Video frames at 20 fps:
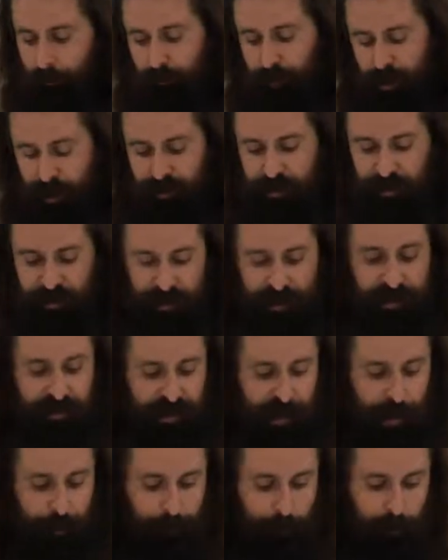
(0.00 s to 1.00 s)
Just as an
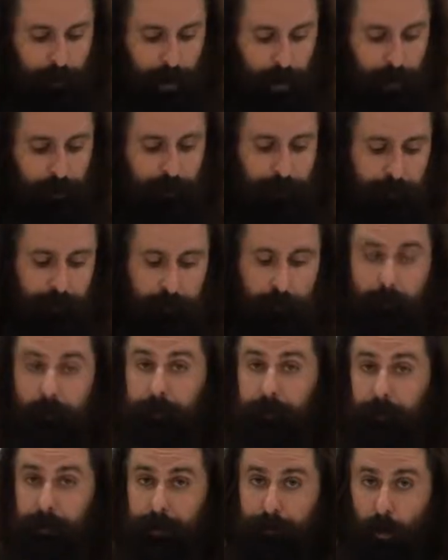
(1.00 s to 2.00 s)
example of
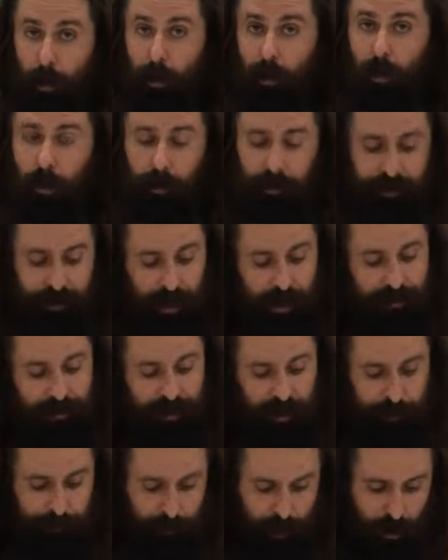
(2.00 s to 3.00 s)
the borehole size
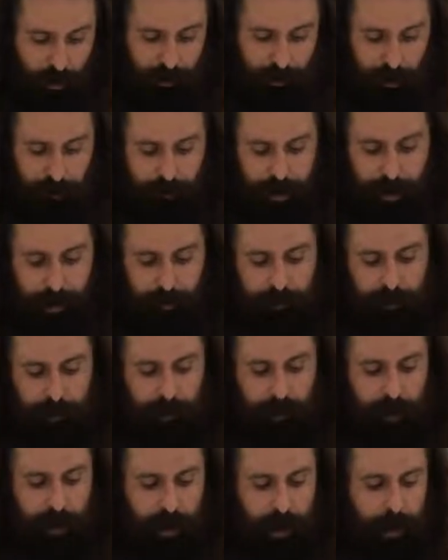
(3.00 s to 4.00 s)
that I'm talking about,
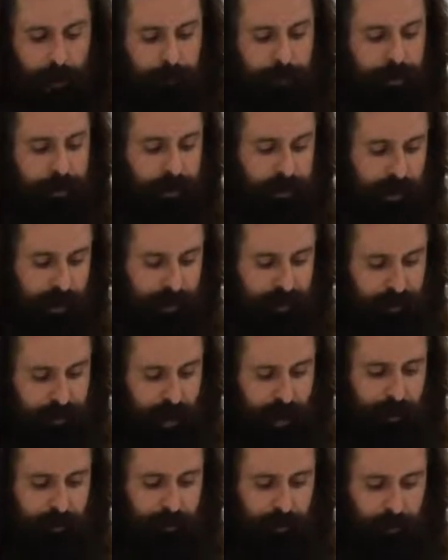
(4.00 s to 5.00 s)
this is a
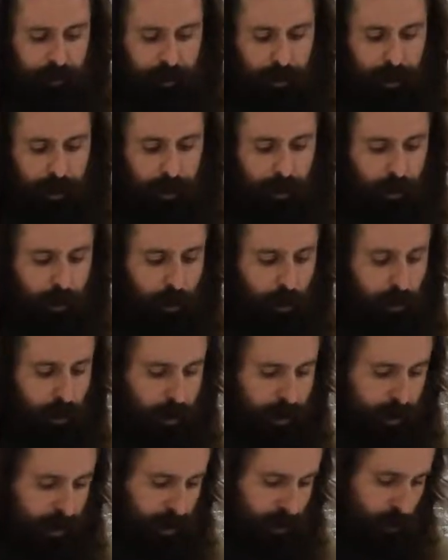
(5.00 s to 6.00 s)
Silencer
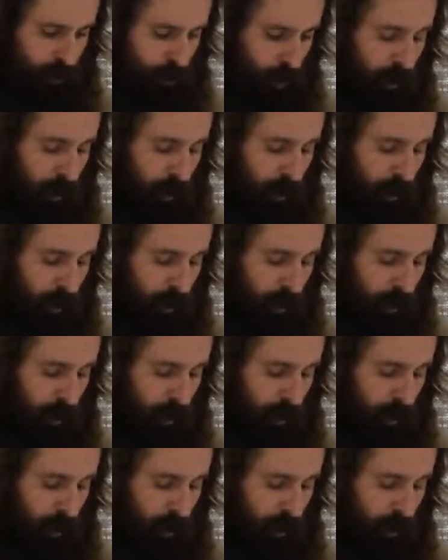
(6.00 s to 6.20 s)
Co.